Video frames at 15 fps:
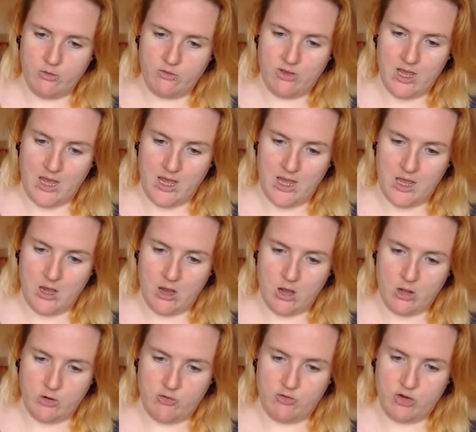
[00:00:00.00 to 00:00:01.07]

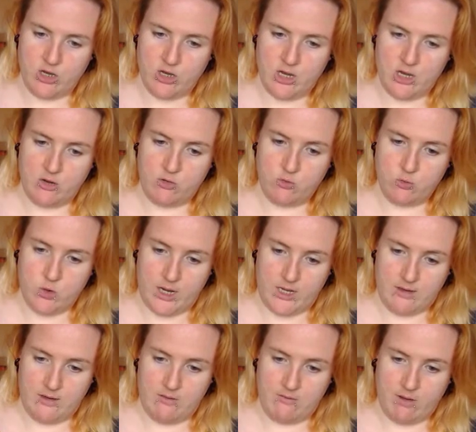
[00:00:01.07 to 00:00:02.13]

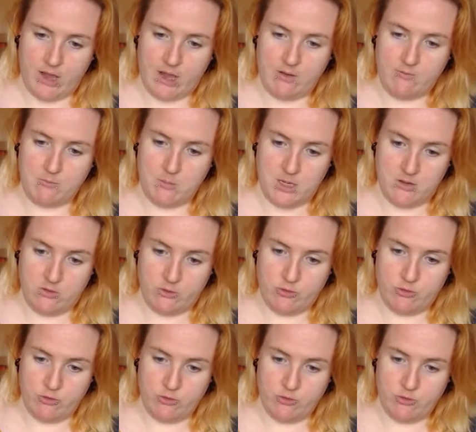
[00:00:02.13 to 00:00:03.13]
825 meters.